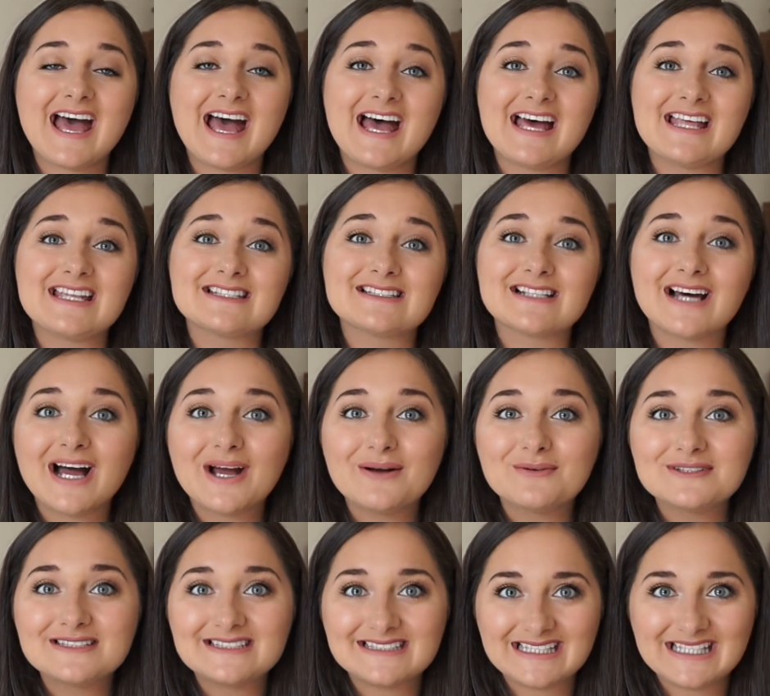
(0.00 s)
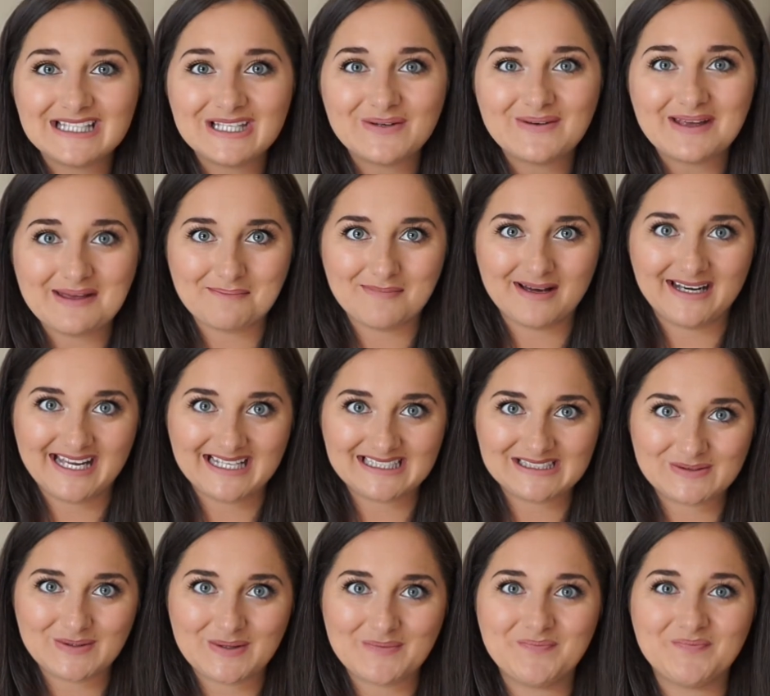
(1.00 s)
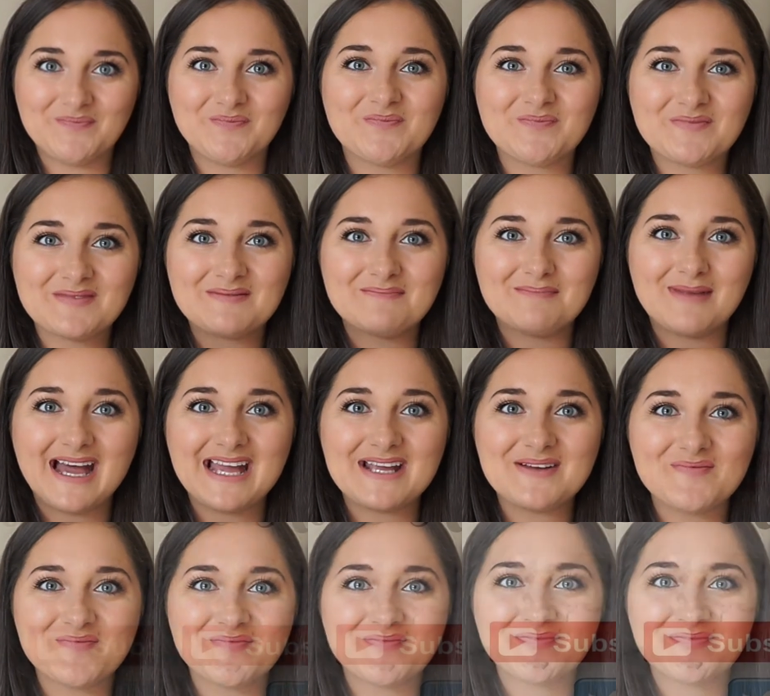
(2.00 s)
And I will see you in my next one. Bye.